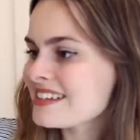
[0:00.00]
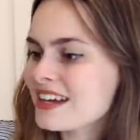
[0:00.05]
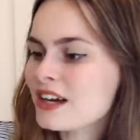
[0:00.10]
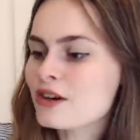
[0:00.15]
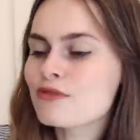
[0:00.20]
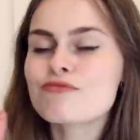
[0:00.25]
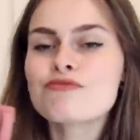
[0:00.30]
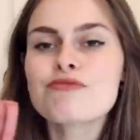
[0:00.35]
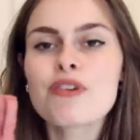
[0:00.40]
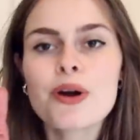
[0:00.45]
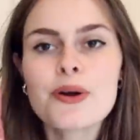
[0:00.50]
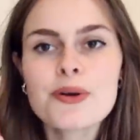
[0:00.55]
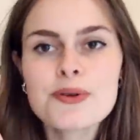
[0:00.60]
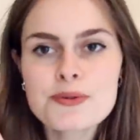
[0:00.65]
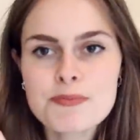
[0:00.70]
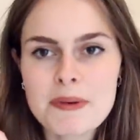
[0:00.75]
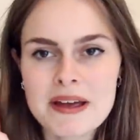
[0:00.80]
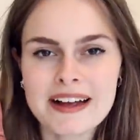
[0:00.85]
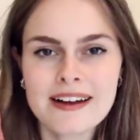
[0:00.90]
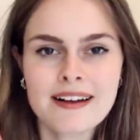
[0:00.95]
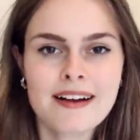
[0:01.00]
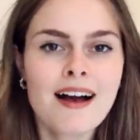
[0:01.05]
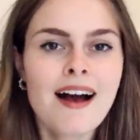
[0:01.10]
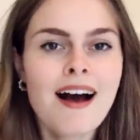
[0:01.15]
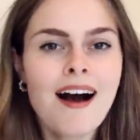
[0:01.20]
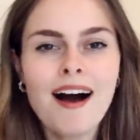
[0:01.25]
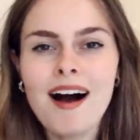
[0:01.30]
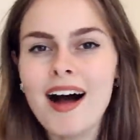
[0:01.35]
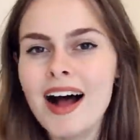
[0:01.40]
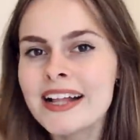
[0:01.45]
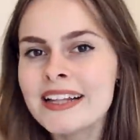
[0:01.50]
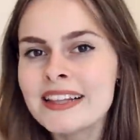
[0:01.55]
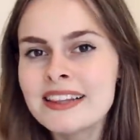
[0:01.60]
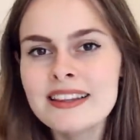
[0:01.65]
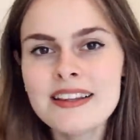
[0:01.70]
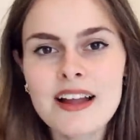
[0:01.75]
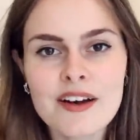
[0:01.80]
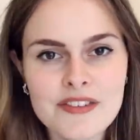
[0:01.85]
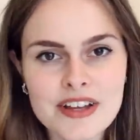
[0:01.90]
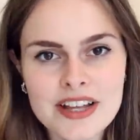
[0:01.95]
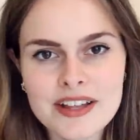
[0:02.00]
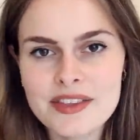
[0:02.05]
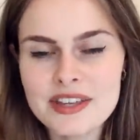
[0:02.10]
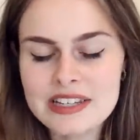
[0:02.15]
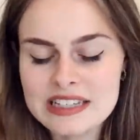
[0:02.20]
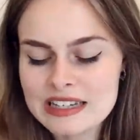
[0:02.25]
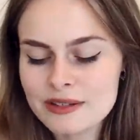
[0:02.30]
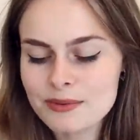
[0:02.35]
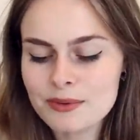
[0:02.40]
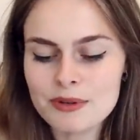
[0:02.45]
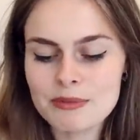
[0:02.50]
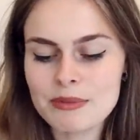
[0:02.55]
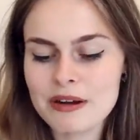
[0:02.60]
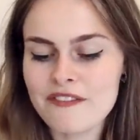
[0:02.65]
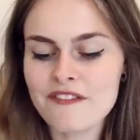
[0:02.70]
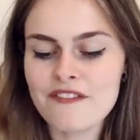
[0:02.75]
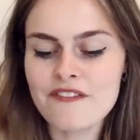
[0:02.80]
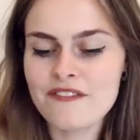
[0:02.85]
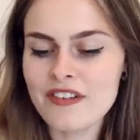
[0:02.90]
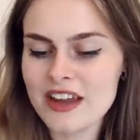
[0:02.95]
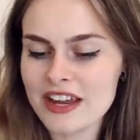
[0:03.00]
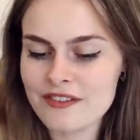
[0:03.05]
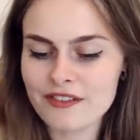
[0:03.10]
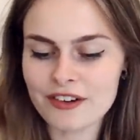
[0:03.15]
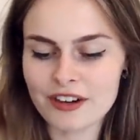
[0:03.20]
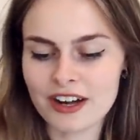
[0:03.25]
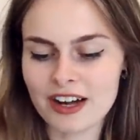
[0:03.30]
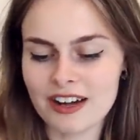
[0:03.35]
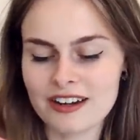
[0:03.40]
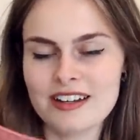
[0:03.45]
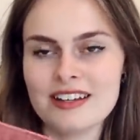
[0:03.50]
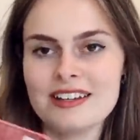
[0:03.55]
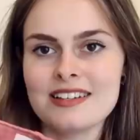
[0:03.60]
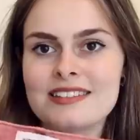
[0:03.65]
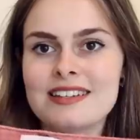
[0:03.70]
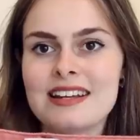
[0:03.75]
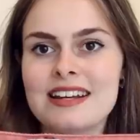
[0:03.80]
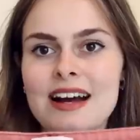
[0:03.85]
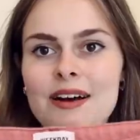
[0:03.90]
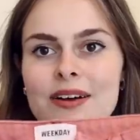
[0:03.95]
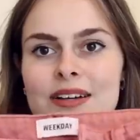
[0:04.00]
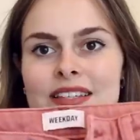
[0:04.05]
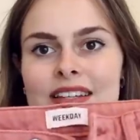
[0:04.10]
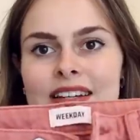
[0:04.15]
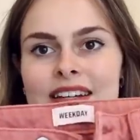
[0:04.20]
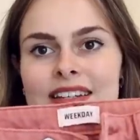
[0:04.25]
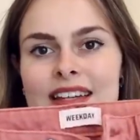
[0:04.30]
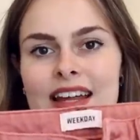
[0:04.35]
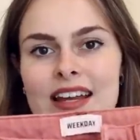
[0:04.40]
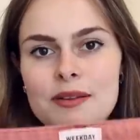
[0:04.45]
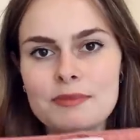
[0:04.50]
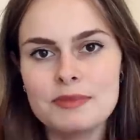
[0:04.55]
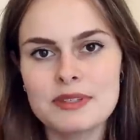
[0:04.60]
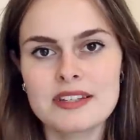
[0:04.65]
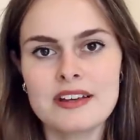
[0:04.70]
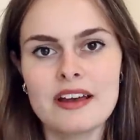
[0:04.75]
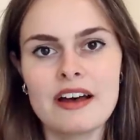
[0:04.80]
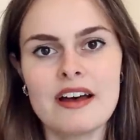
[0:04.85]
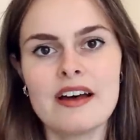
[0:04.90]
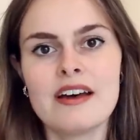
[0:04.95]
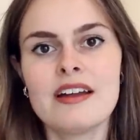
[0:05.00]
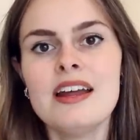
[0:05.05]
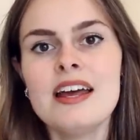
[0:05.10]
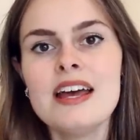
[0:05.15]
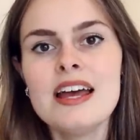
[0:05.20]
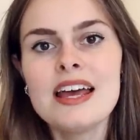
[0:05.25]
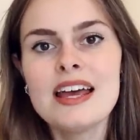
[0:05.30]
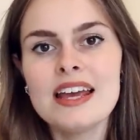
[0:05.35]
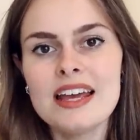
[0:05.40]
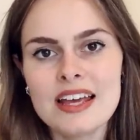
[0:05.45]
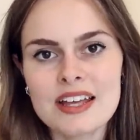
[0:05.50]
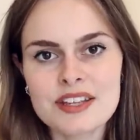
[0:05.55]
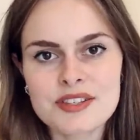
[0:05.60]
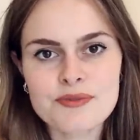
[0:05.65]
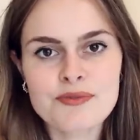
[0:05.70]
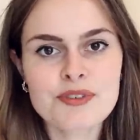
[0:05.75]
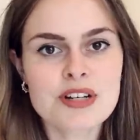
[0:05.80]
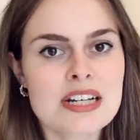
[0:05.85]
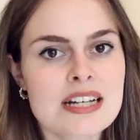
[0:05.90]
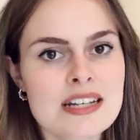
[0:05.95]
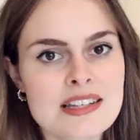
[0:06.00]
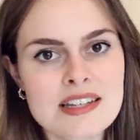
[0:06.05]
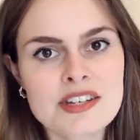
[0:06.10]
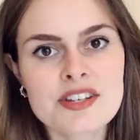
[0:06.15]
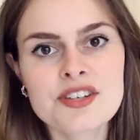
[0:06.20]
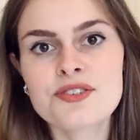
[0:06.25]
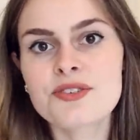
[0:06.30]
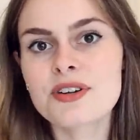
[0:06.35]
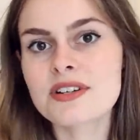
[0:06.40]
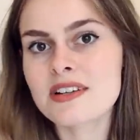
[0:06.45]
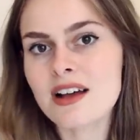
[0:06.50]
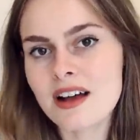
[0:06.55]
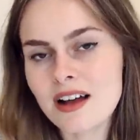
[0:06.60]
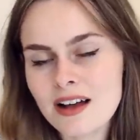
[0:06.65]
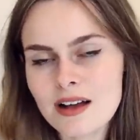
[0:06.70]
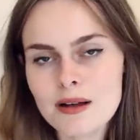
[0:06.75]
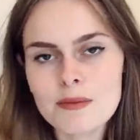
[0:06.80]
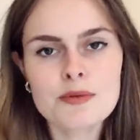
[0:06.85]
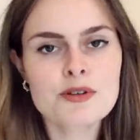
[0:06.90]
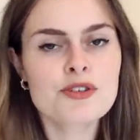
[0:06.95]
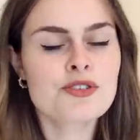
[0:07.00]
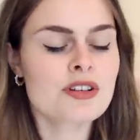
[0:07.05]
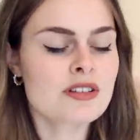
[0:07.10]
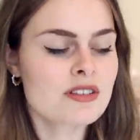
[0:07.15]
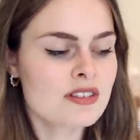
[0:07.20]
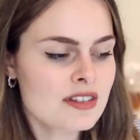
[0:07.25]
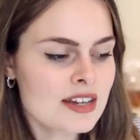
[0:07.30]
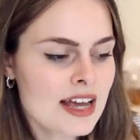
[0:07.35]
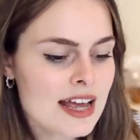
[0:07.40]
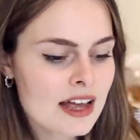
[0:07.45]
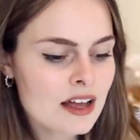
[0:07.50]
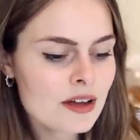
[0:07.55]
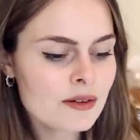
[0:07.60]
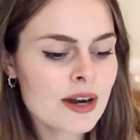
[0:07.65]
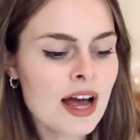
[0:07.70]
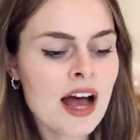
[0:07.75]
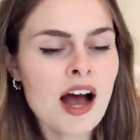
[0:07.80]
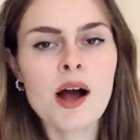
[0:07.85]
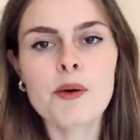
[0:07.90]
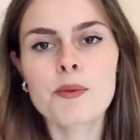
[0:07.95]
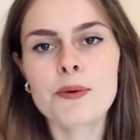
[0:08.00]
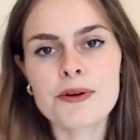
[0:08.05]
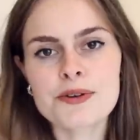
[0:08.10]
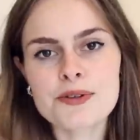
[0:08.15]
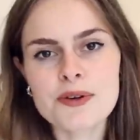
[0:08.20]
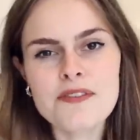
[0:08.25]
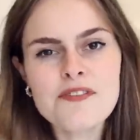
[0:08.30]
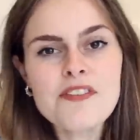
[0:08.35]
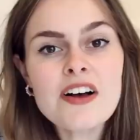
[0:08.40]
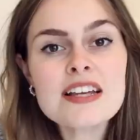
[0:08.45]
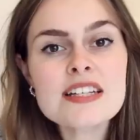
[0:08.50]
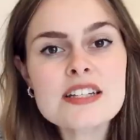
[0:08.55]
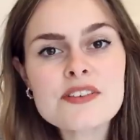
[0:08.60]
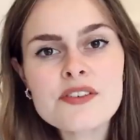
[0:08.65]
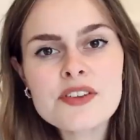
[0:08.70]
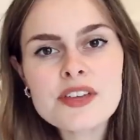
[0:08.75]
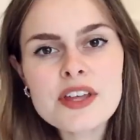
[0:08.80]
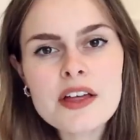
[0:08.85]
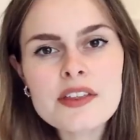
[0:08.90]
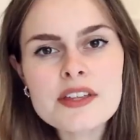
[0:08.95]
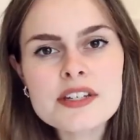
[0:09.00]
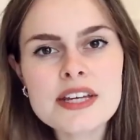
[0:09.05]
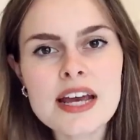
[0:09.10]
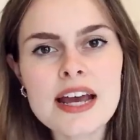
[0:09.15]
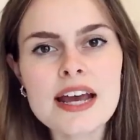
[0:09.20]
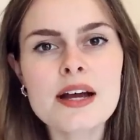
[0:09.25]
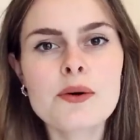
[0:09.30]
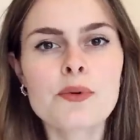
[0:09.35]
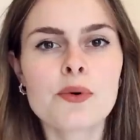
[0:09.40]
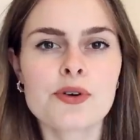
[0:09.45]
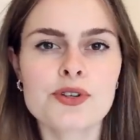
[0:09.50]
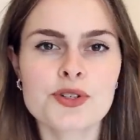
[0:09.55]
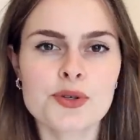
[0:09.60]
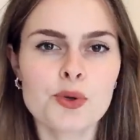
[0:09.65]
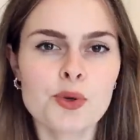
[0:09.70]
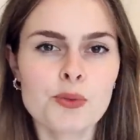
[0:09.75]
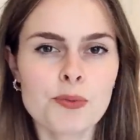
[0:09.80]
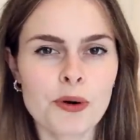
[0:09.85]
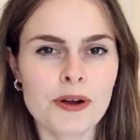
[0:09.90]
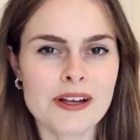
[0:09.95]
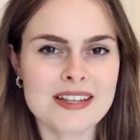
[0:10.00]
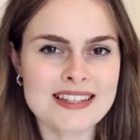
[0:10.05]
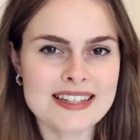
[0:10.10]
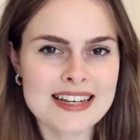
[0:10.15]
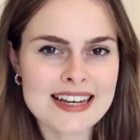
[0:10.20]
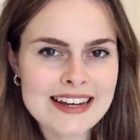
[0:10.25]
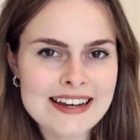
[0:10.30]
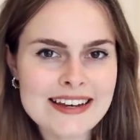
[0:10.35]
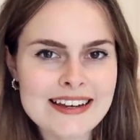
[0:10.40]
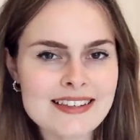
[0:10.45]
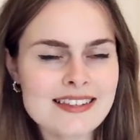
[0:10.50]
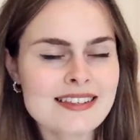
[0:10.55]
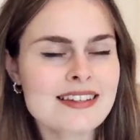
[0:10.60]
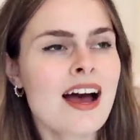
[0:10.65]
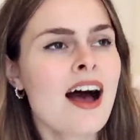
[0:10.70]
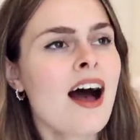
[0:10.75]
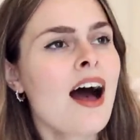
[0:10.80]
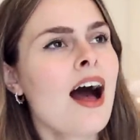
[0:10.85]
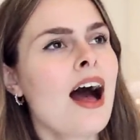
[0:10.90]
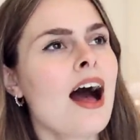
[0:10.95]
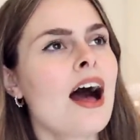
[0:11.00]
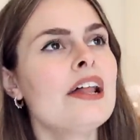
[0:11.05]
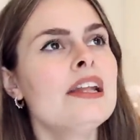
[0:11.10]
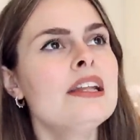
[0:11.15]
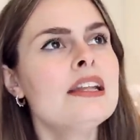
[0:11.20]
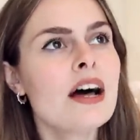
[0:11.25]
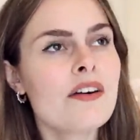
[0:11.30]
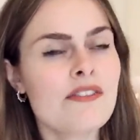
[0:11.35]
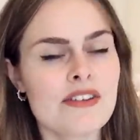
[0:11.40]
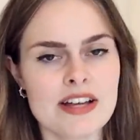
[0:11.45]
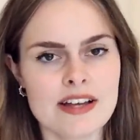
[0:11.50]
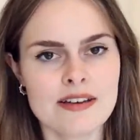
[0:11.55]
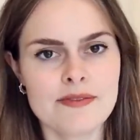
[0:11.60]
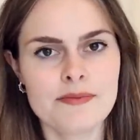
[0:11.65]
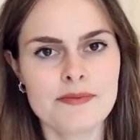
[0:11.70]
It's like a rose pink. I love it. This is one of my favorite colors, and now it's in a denim skirt. It's really easy to dress up, dress down. I wore it to a festival the other day, I wore it to All Points East. I love